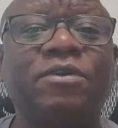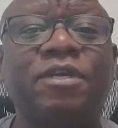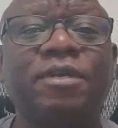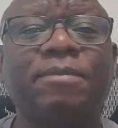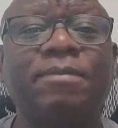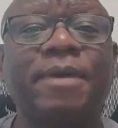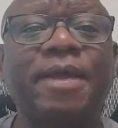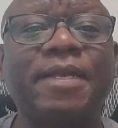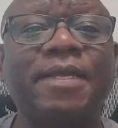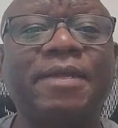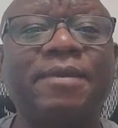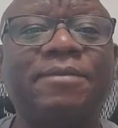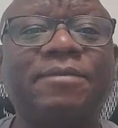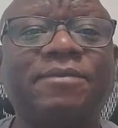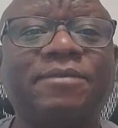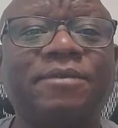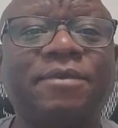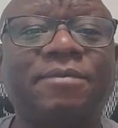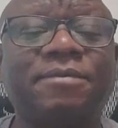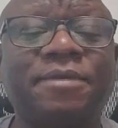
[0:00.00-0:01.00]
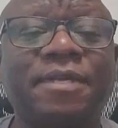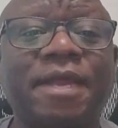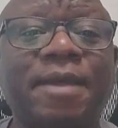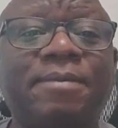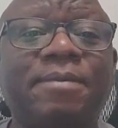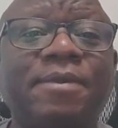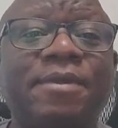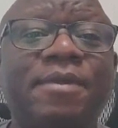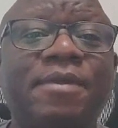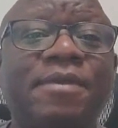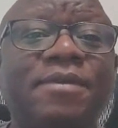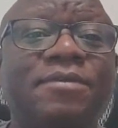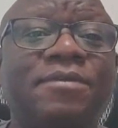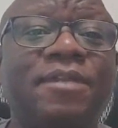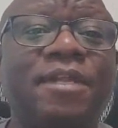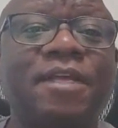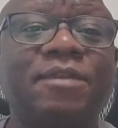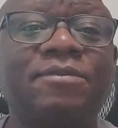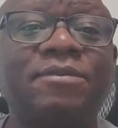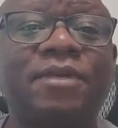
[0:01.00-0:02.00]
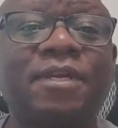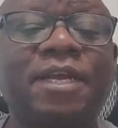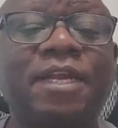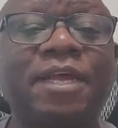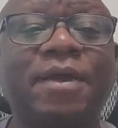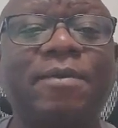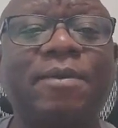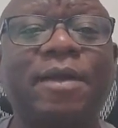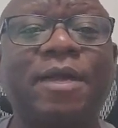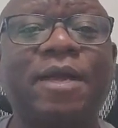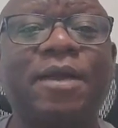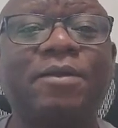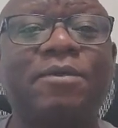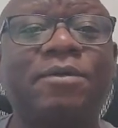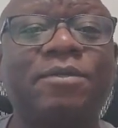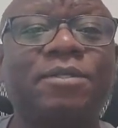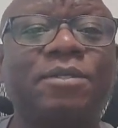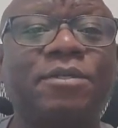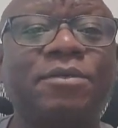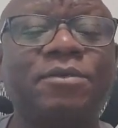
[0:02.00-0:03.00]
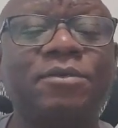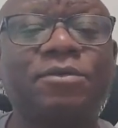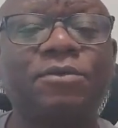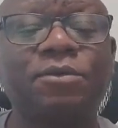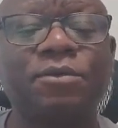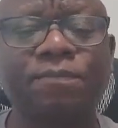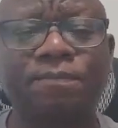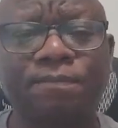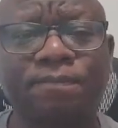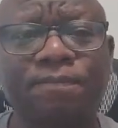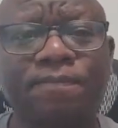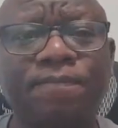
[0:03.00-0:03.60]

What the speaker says: remind them to subscribe, so that together we can continue to